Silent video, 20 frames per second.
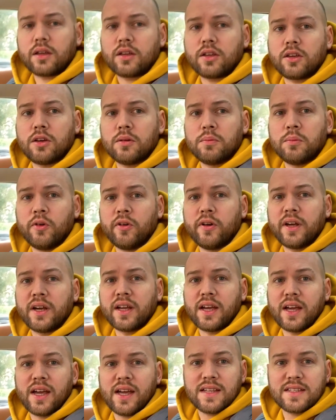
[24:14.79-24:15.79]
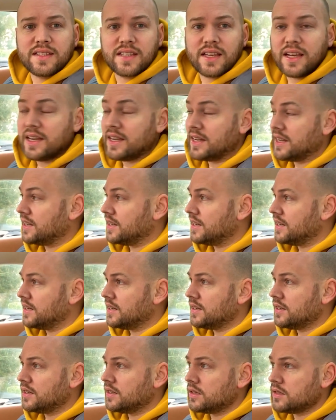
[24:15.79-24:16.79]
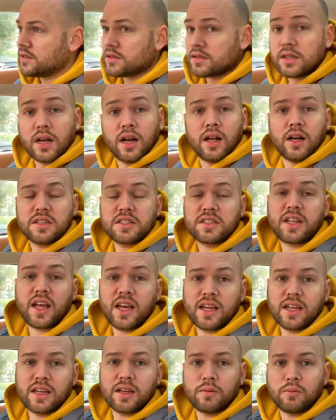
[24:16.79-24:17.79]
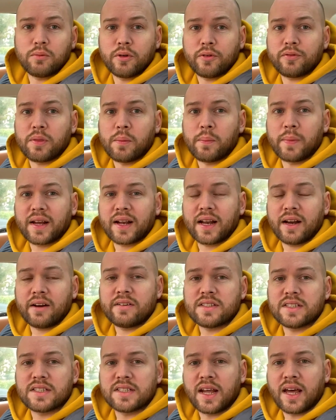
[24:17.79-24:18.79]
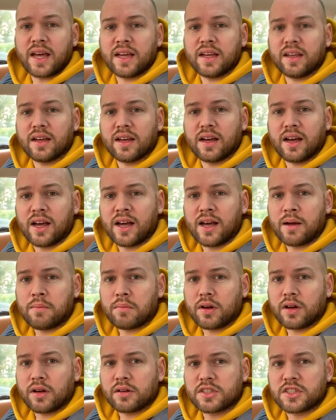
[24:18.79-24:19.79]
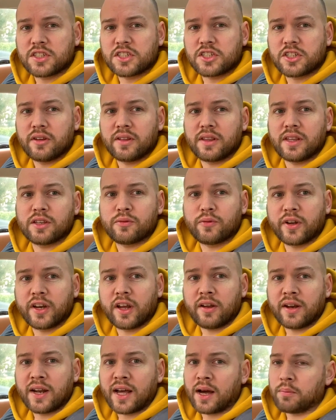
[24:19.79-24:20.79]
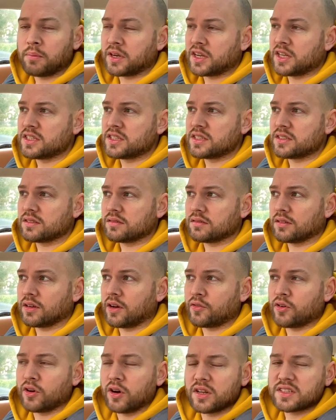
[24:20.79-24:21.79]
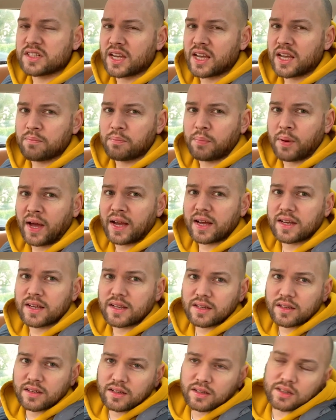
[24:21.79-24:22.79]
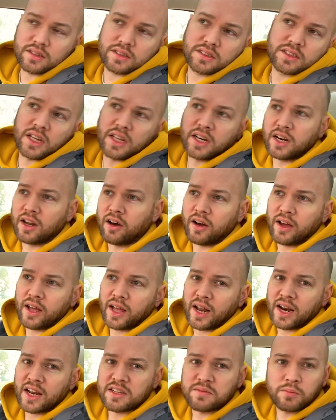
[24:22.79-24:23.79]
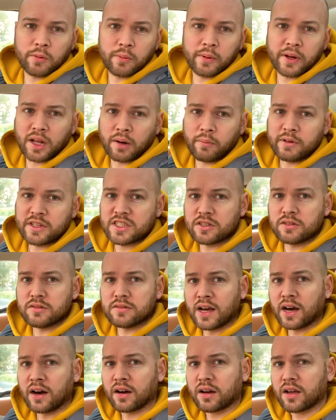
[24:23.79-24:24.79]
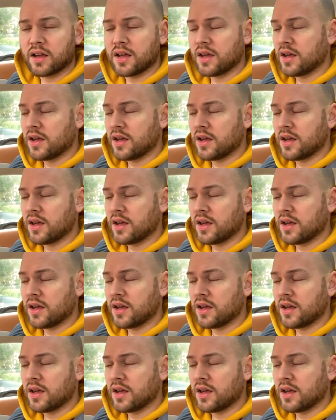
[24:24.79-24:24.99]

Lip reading: Good morning. It is the last day with the McLaren today. I'm just shooting this video now because I've got to take it back tonight and it's probably going to be too dark.